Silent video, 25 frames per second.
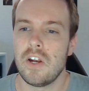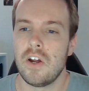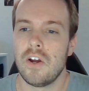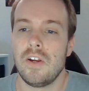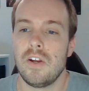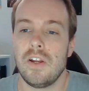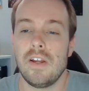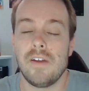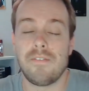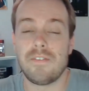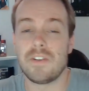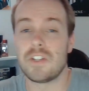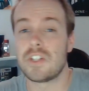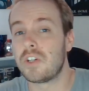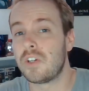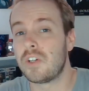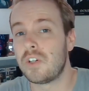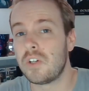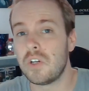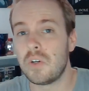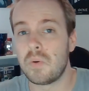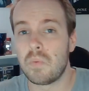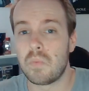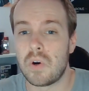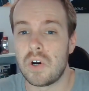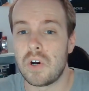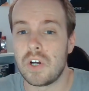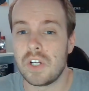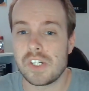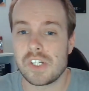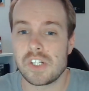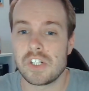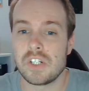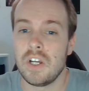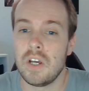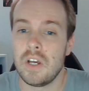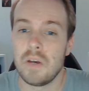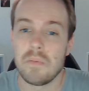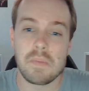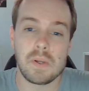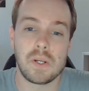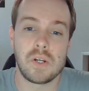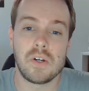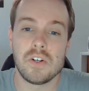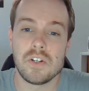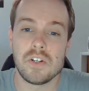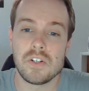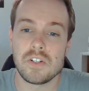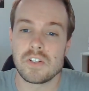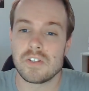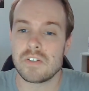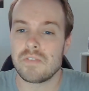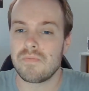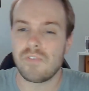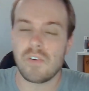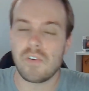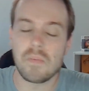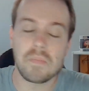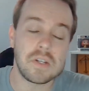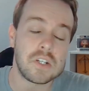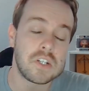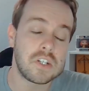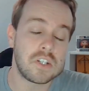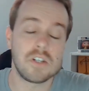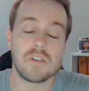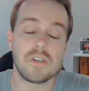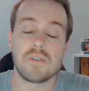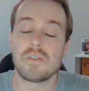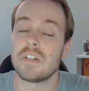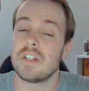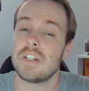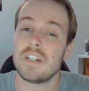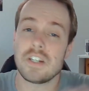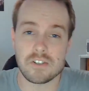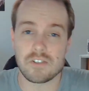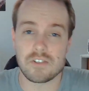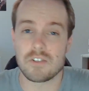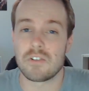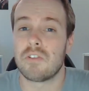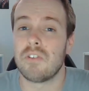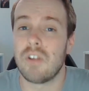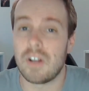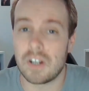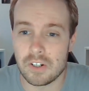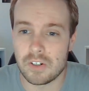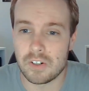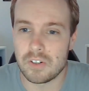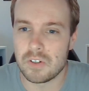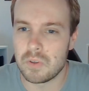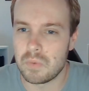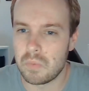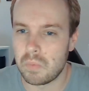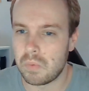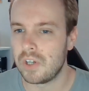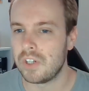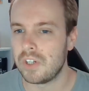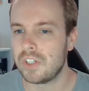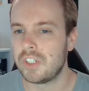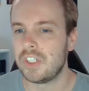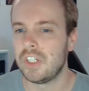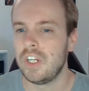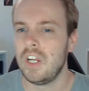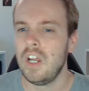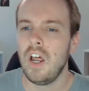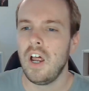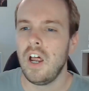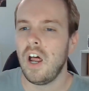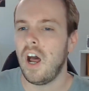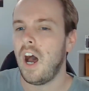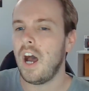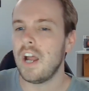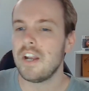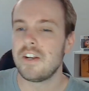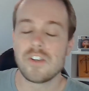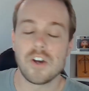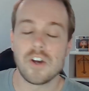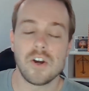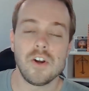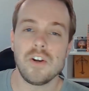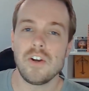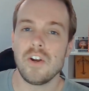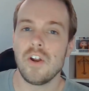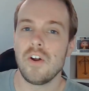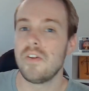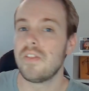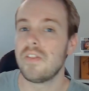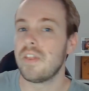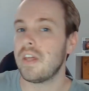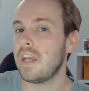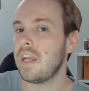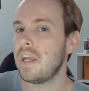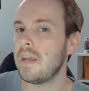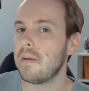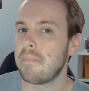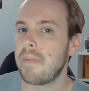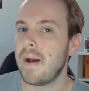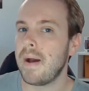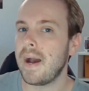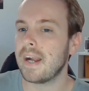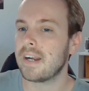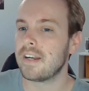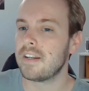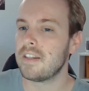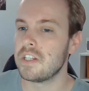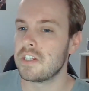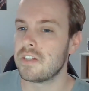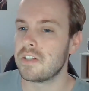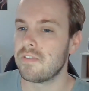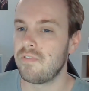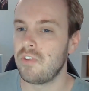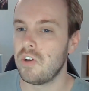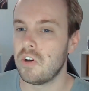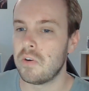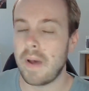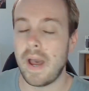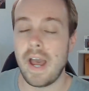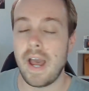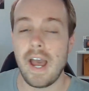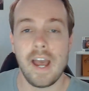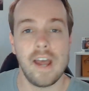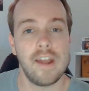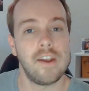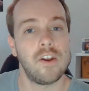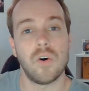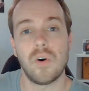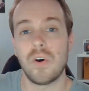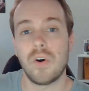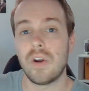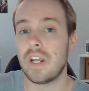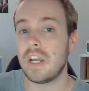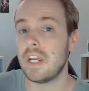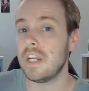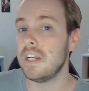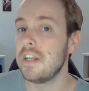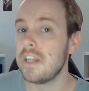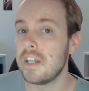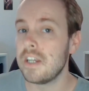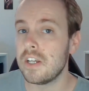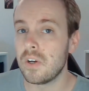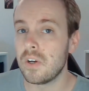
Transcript: if it's a good watch, because from the stills it does look like a good watch. I don't know the impact this film had on Indian